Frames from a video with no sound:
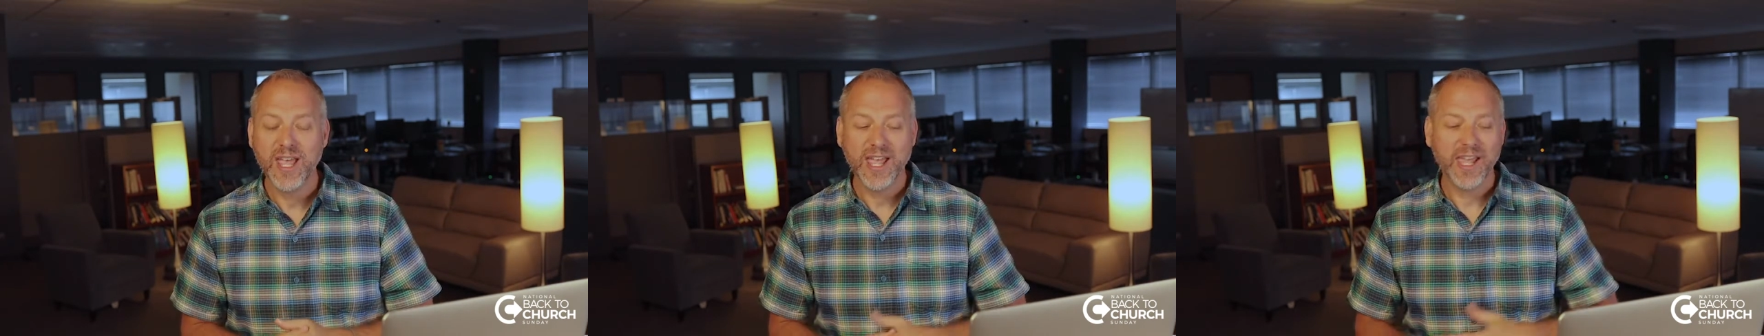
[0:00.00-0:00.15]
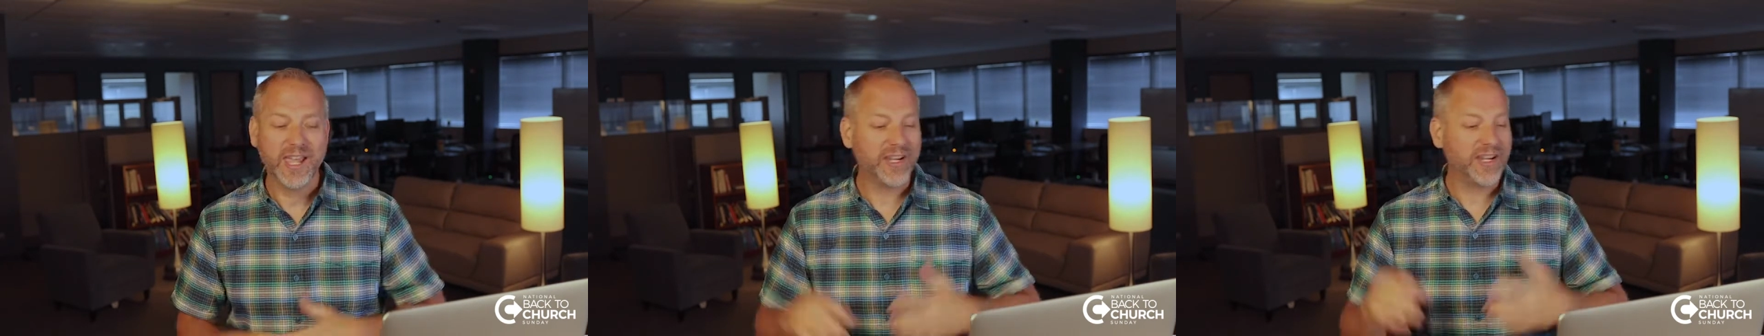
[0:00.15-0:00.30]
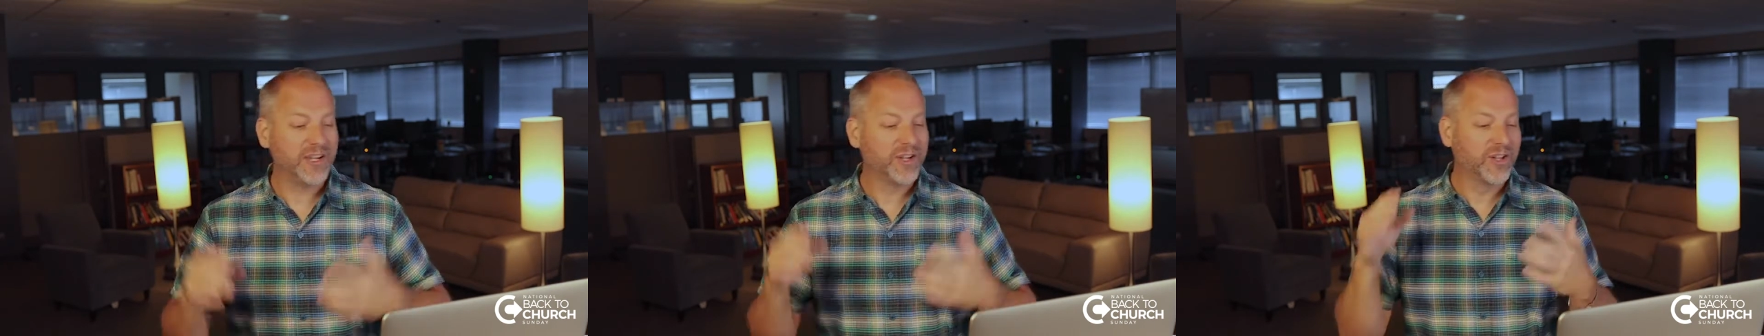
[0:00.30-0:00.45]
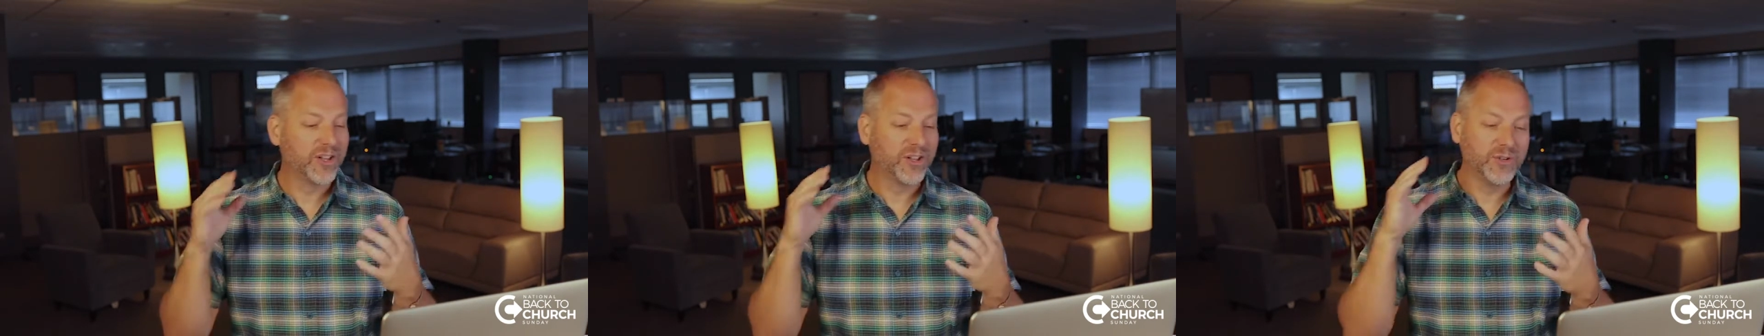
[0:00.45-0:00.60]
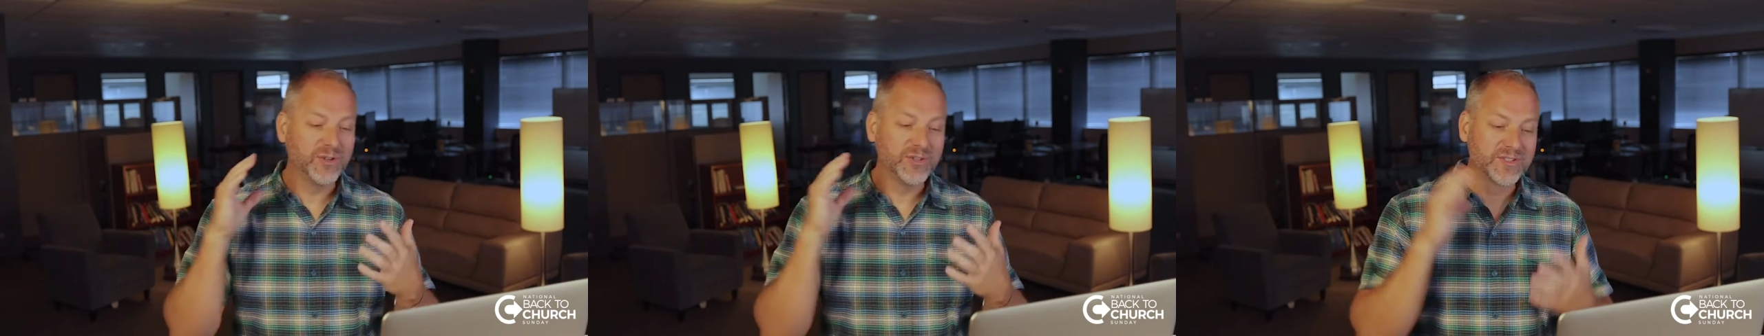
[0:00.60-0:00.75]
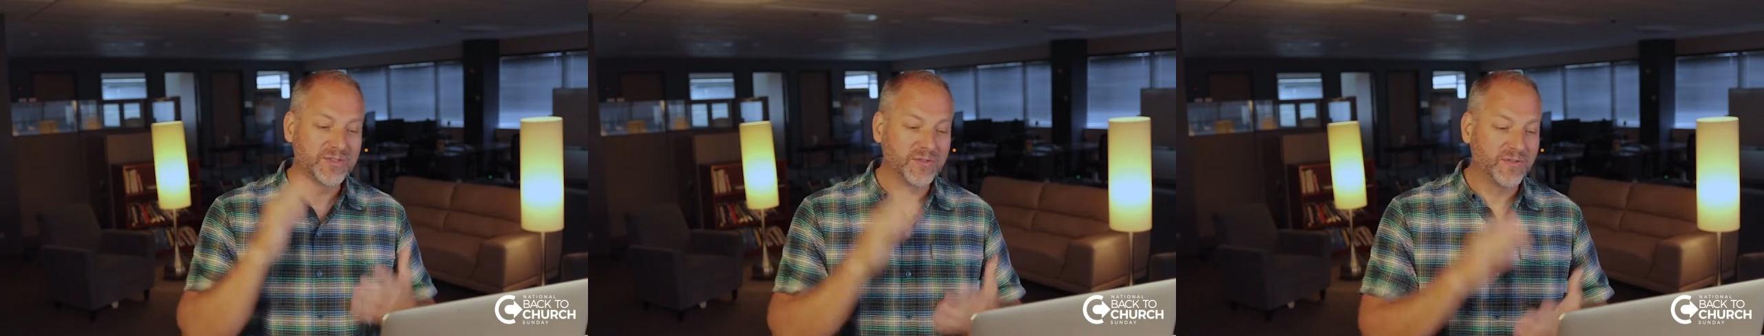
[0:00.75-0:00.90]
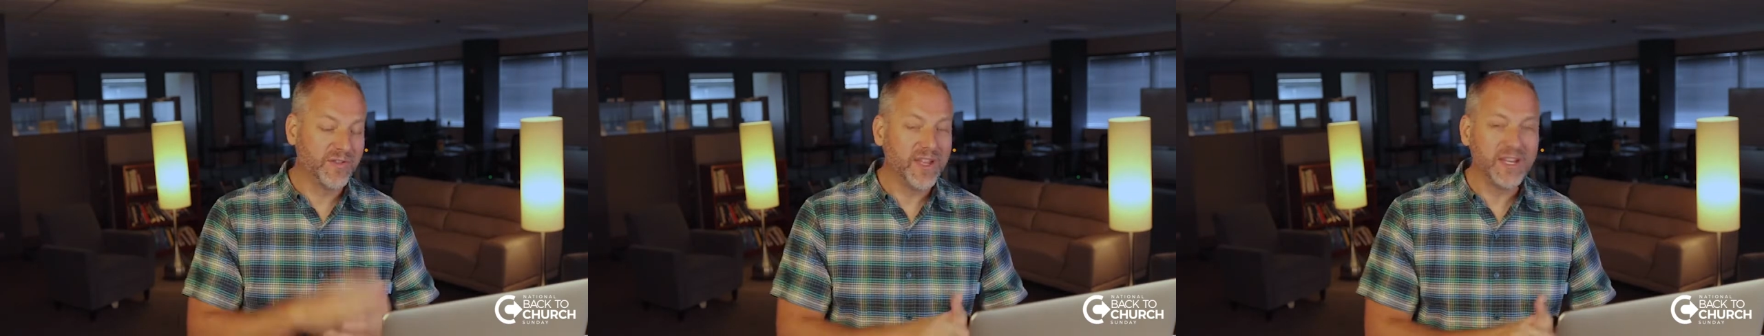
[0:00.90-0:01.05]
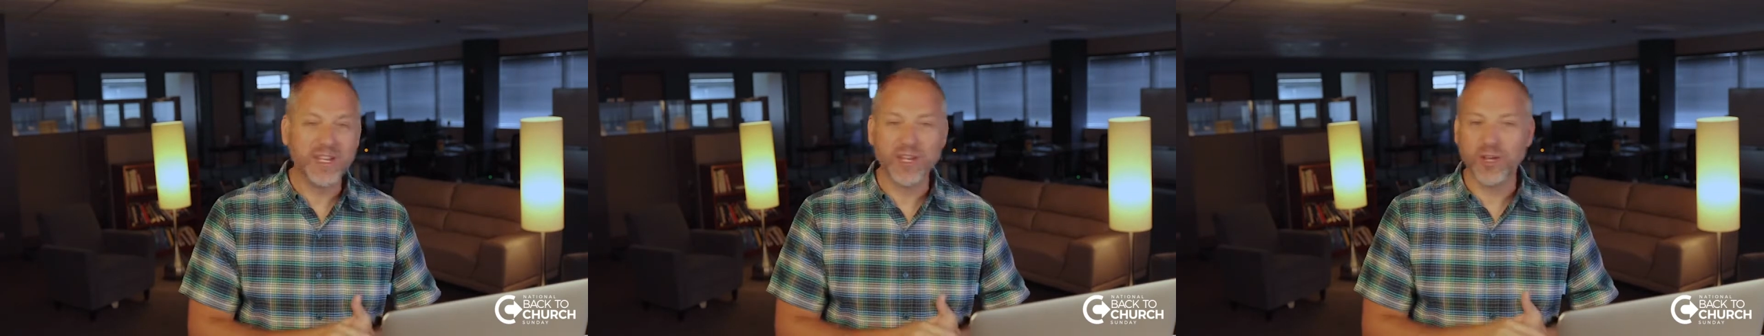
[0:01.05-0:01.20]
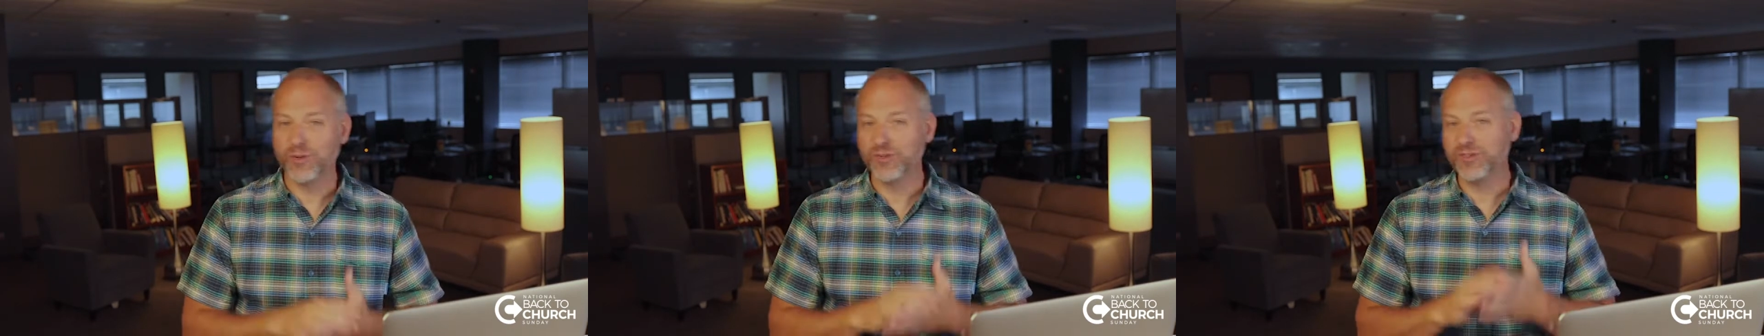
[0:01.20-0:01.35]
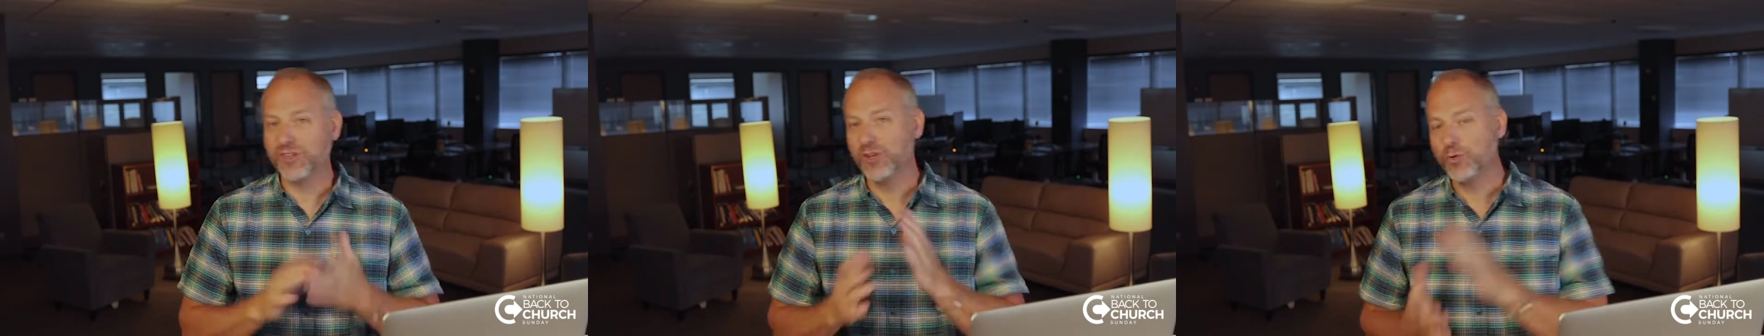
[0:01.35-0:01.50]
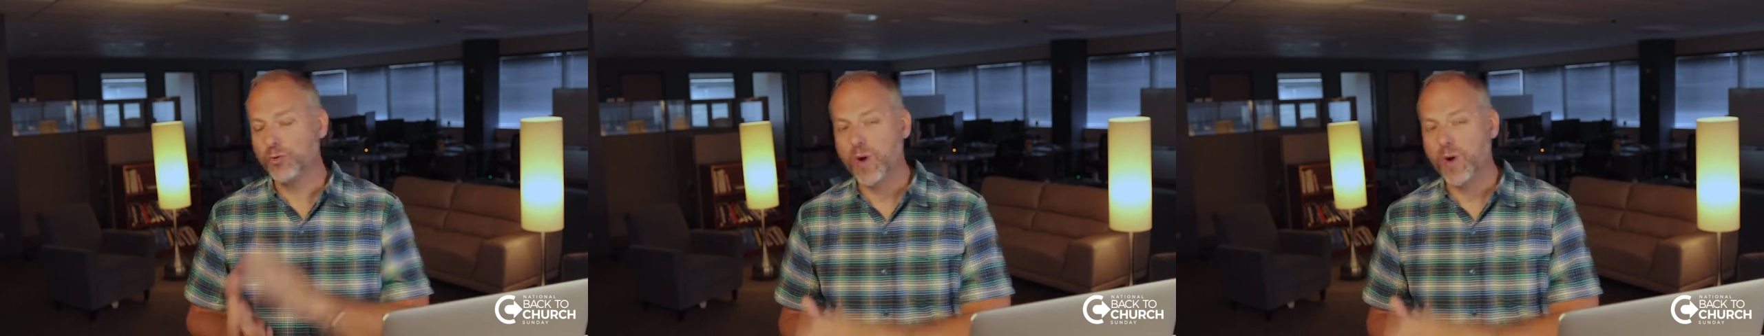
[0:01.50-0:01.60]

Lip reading: It includes videos and